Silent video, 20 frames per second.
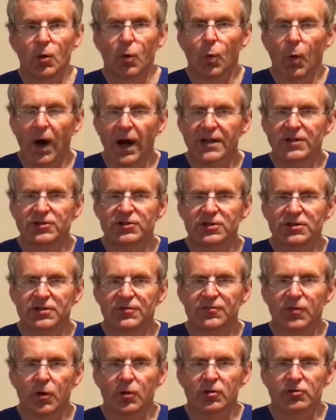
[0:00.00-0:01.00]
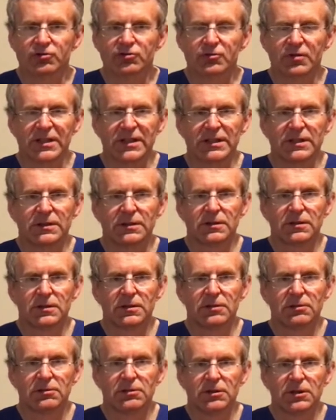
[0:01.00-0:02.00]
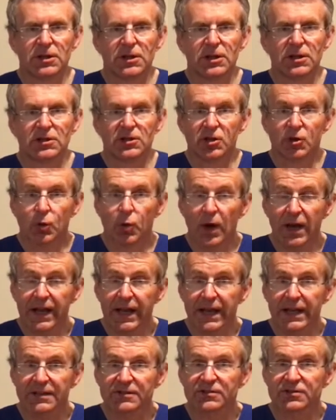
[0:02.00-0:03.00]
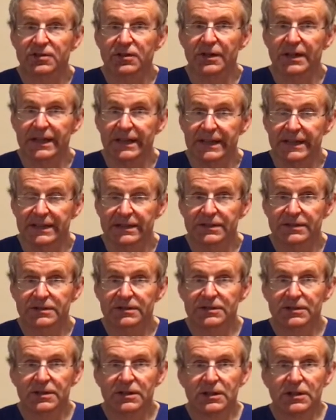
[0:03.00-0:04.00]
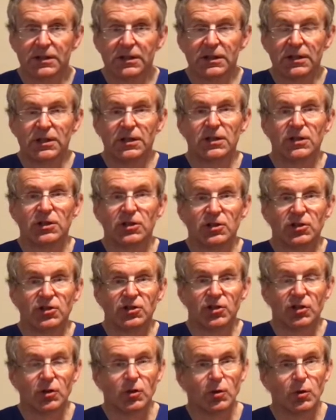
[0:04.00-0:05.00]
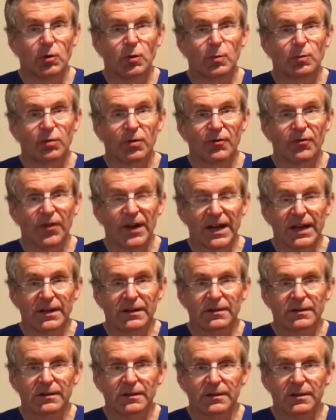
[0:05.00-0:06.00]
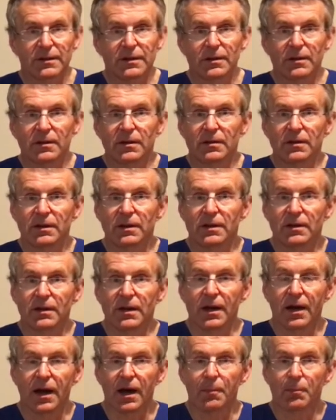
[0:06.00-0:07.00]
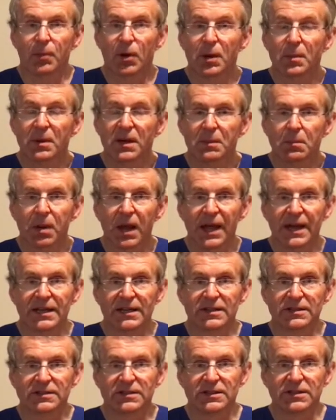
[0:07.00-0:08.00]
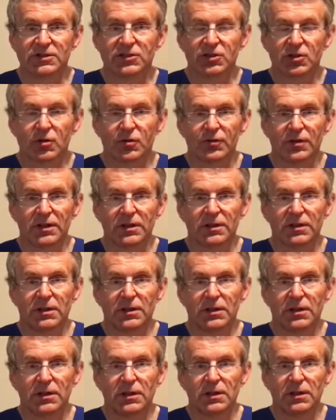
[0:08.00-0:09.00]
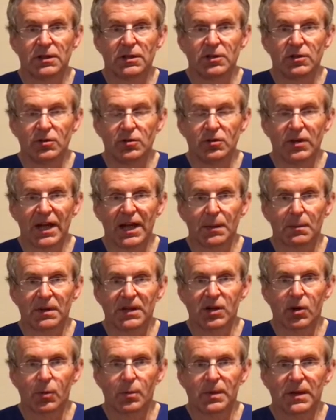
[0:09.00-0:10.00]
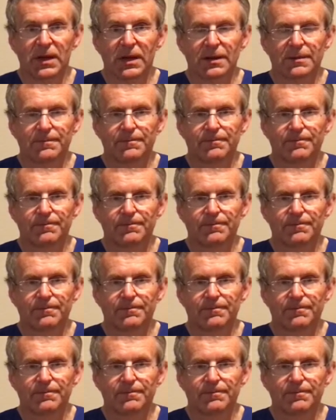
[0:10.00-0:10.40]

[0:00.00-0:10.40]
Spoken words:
Why should you photo screen? The quick answer is to prevent permanent blindness in children due to amblyopia.